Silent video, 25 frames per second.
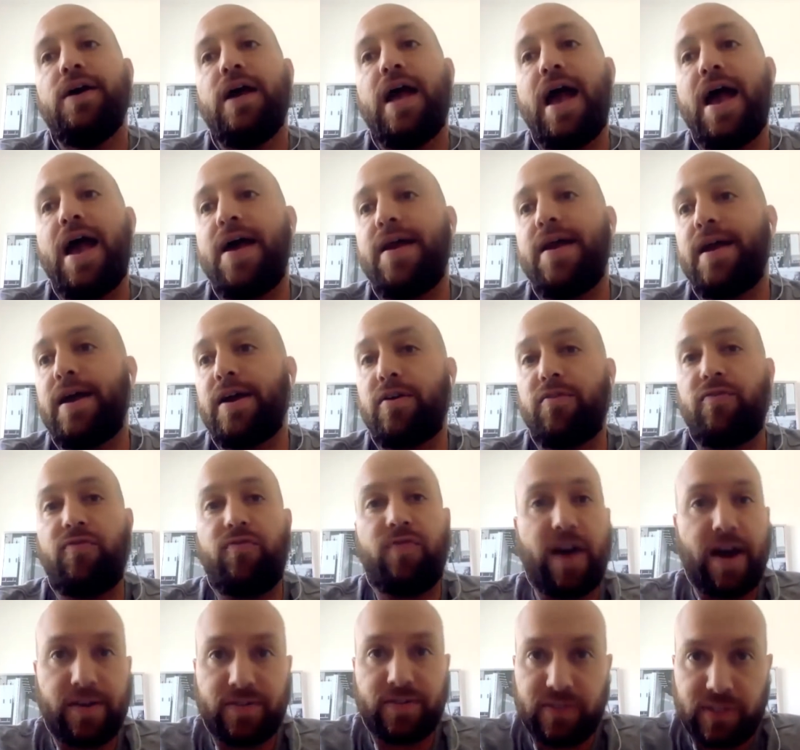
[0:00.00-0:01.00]
And out of
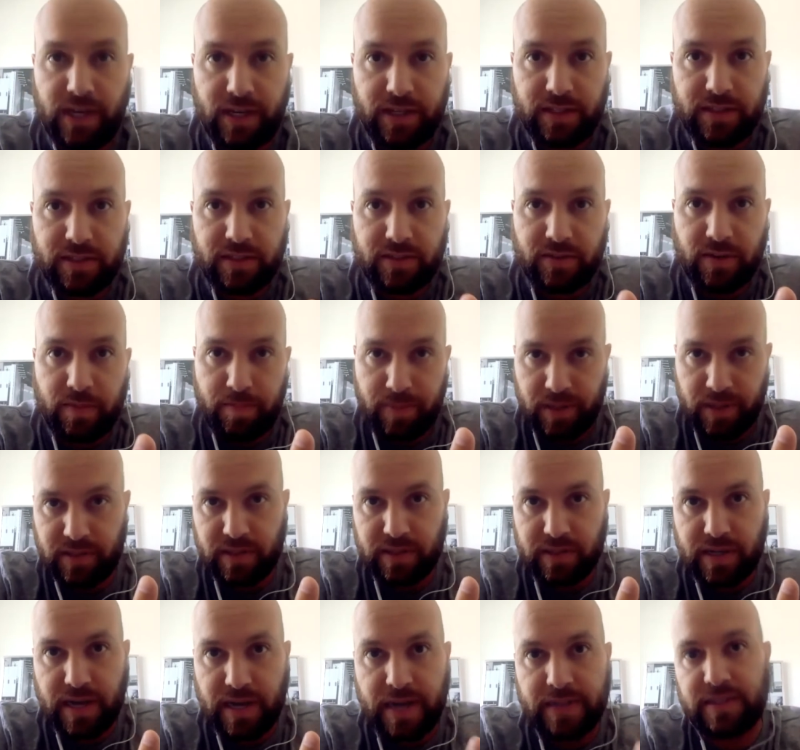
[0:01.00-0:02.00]
5 seats in business
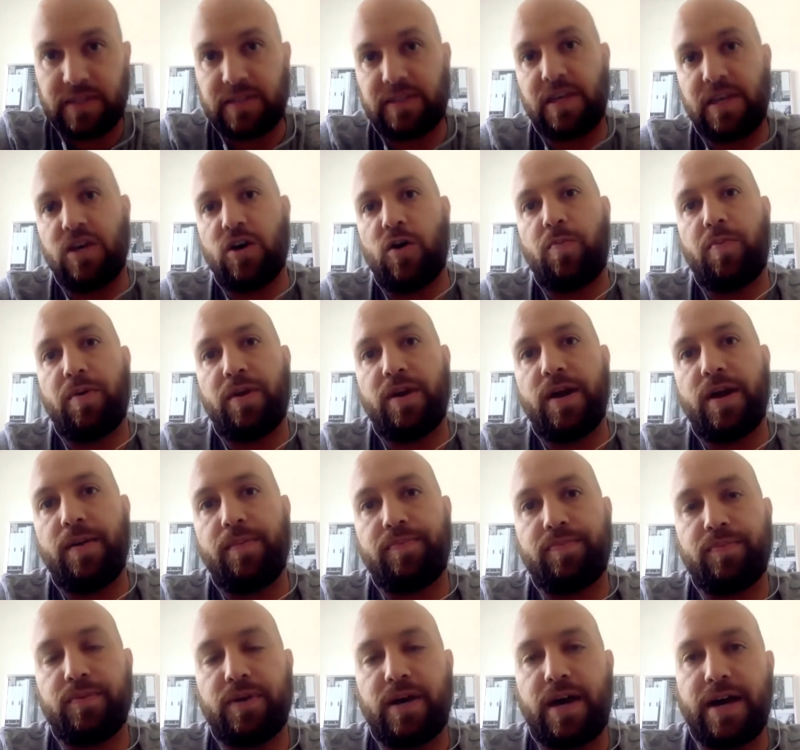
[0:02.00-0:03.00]
class that they opened up,
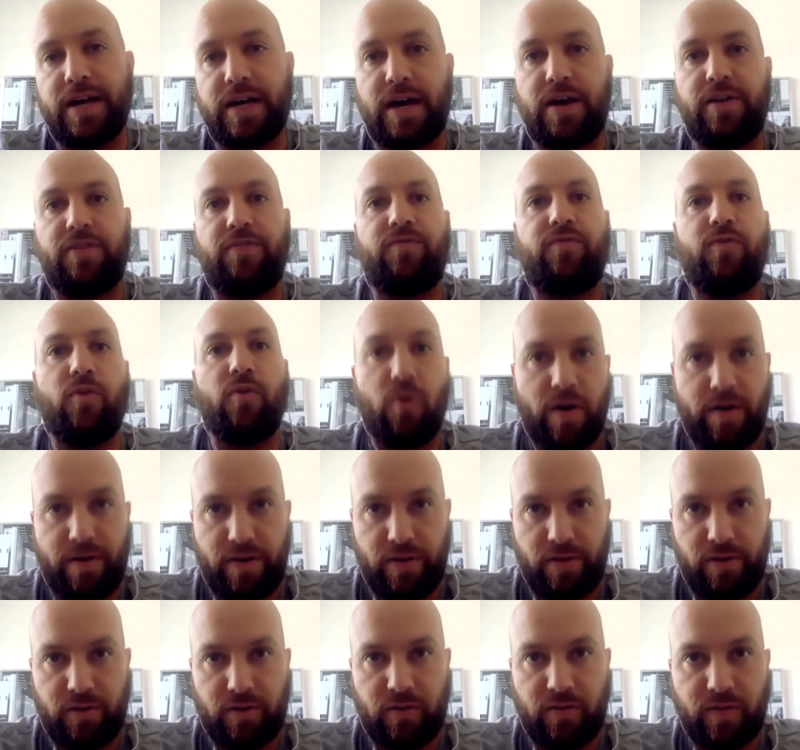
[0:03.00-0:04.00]
I got 4 out
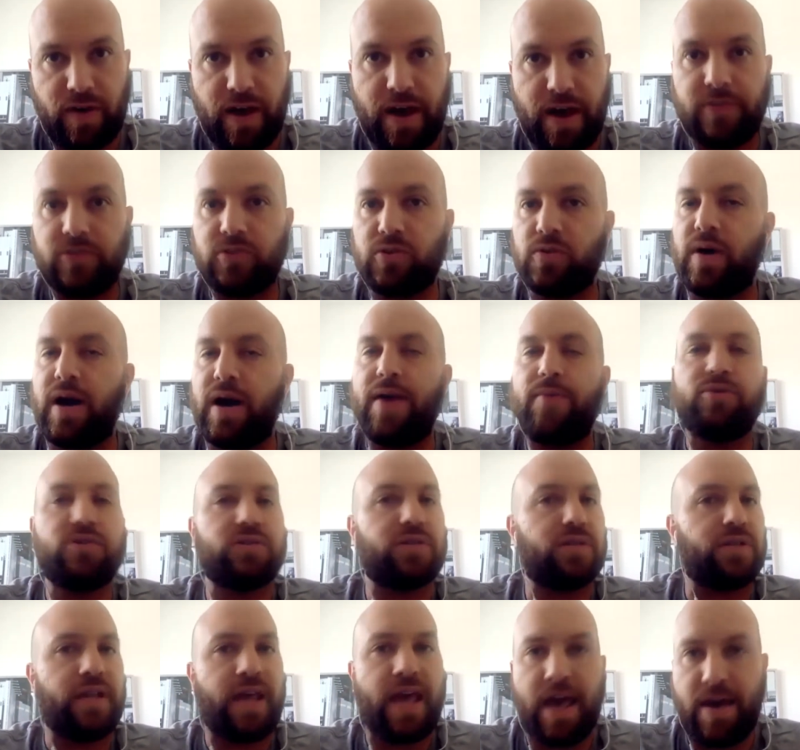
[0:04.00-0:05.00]
of those 5. So I was
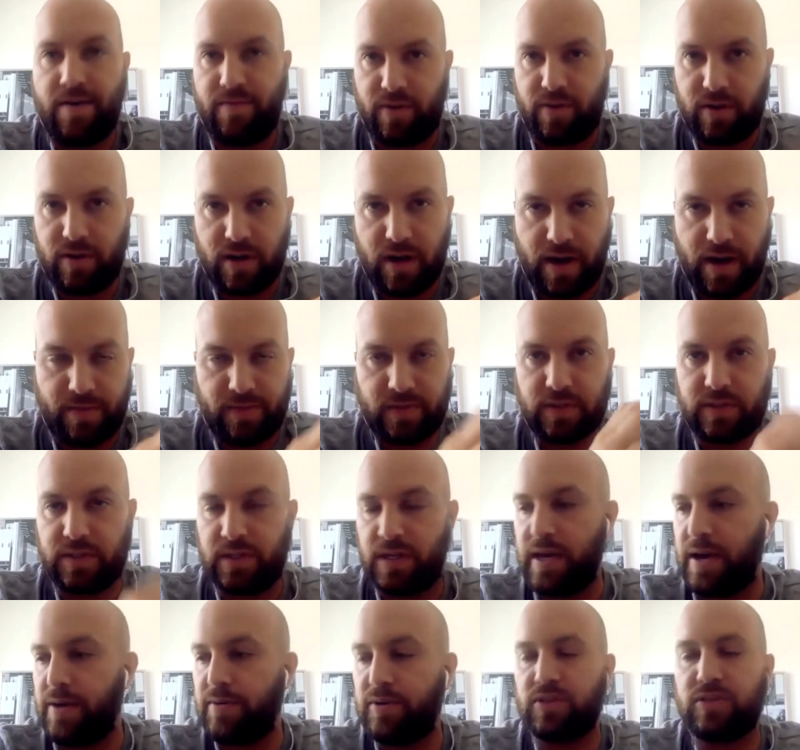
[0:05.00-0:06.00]
in heaven,
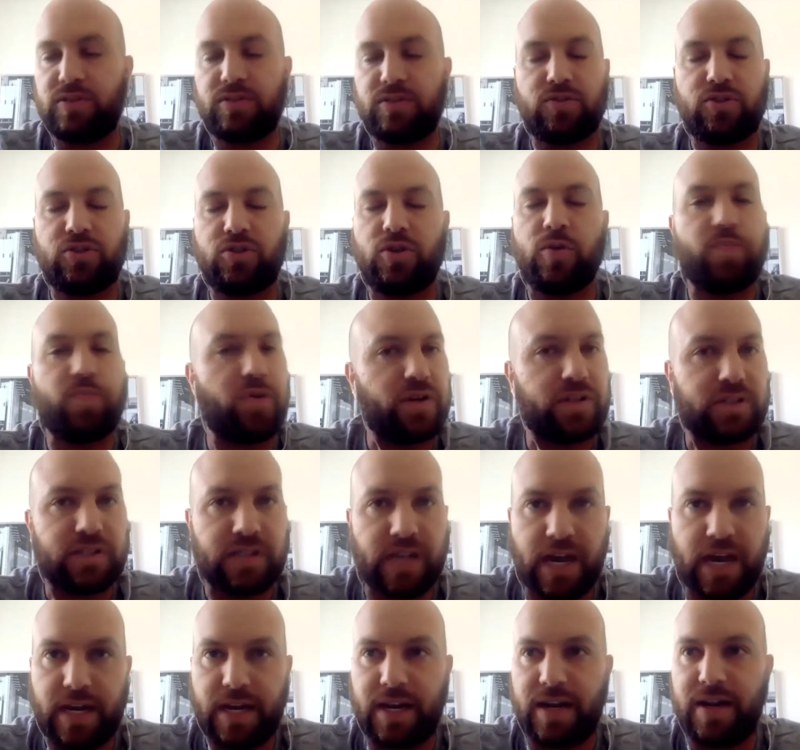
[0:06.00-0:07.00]
obviously. I was super
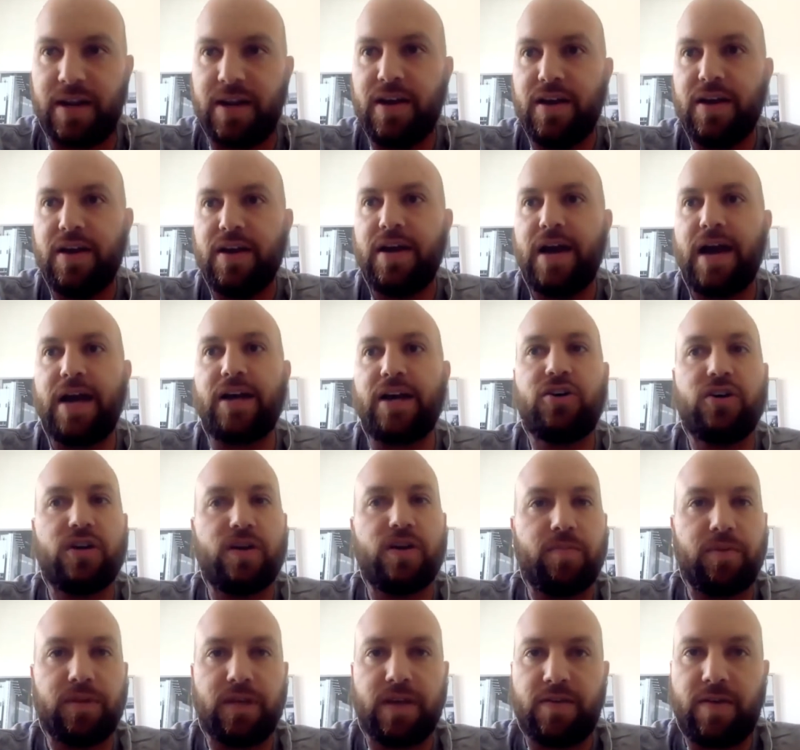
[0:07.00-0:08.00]
excited. I
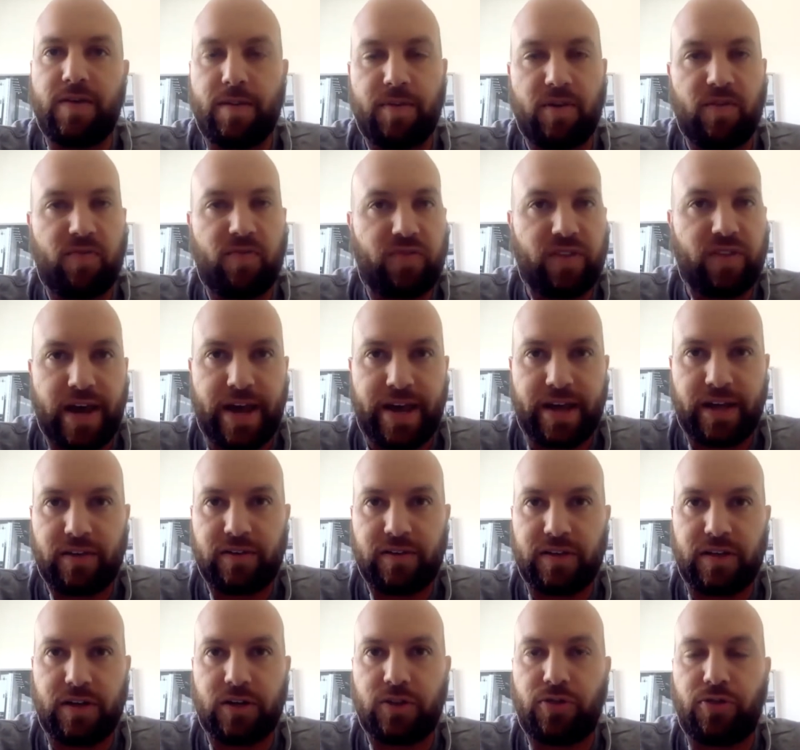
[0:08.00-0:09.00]
couldn't believe I'd be flying,
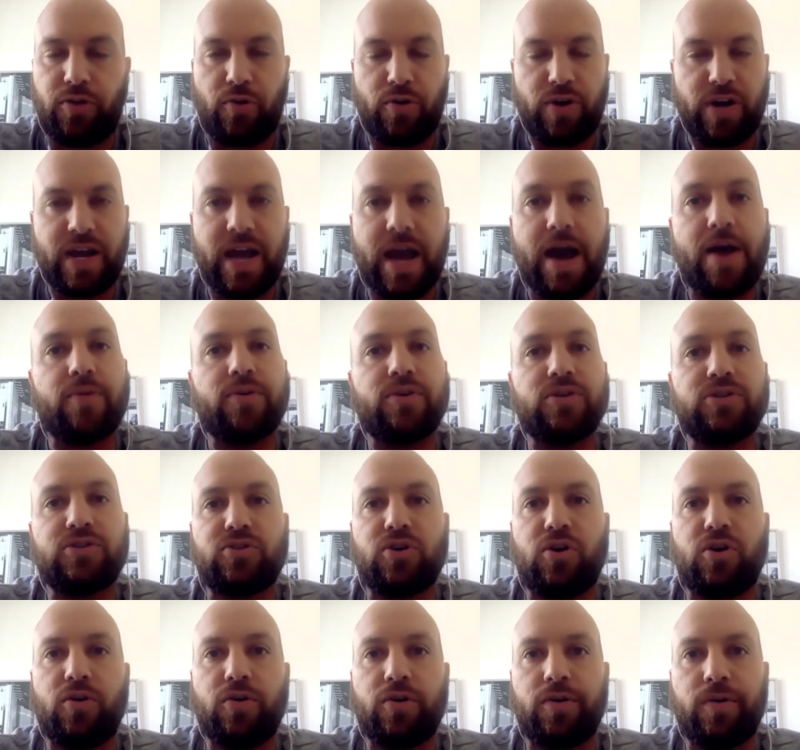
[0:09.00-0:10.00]
30 hours
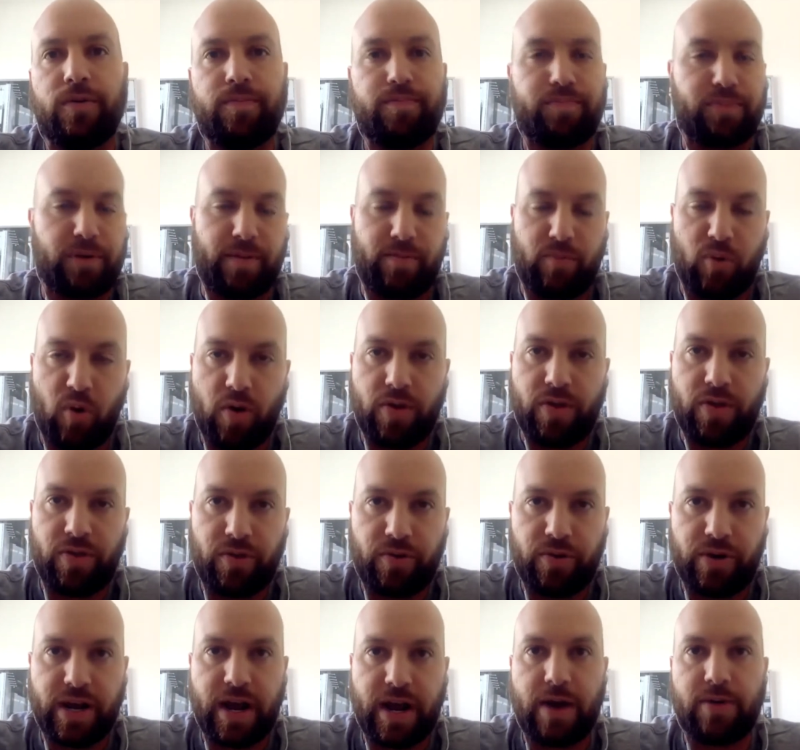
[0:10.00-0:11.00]
total, more than
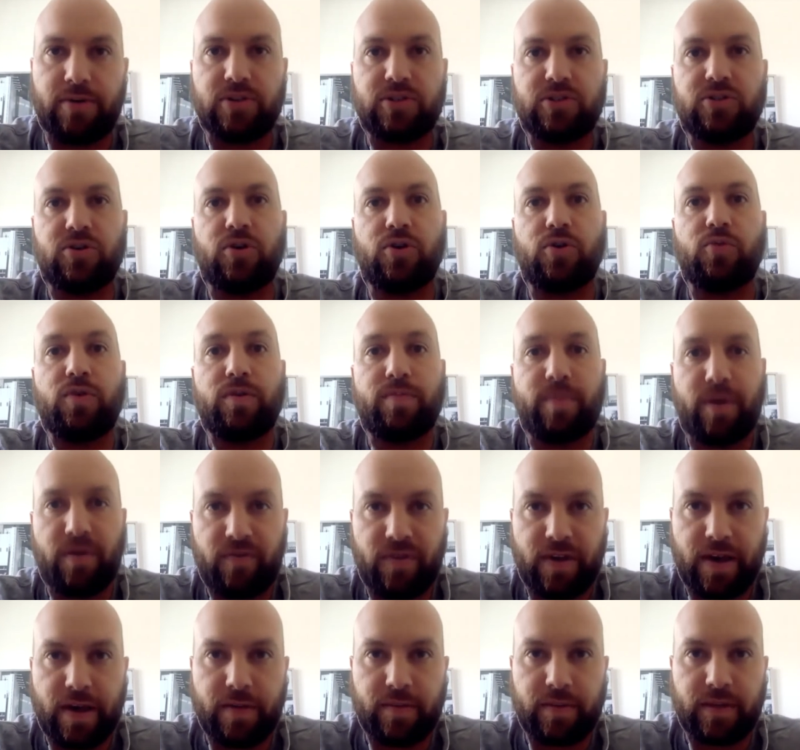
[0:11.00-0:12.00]
30 hours total with my
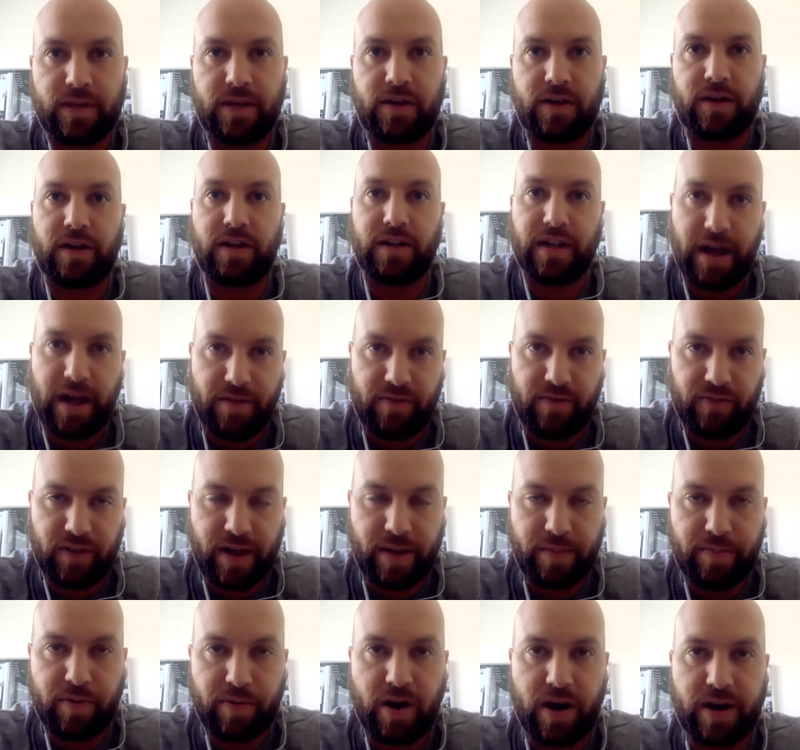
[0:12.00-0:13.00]
family on a lie
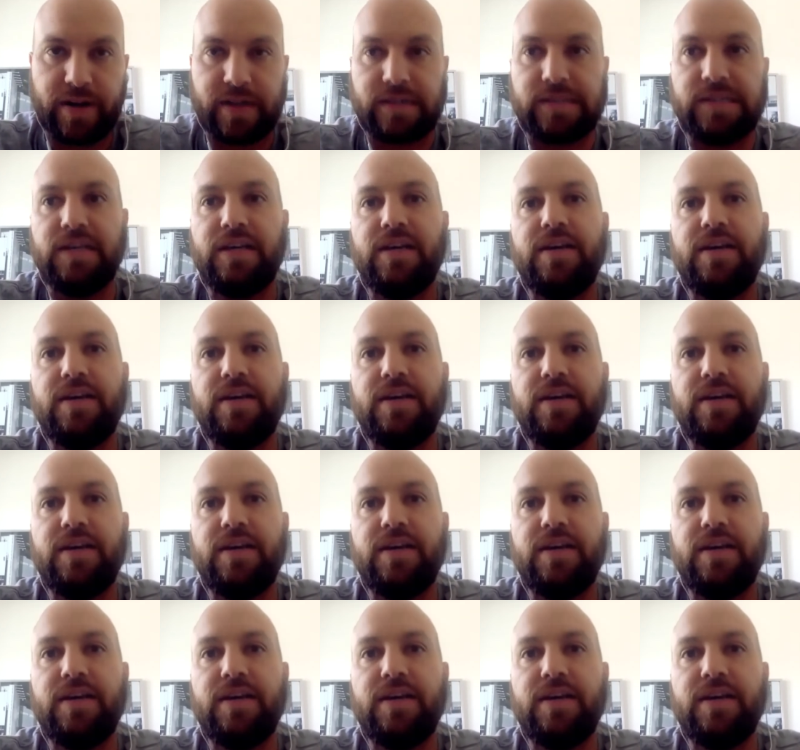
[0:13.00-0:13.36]
flat product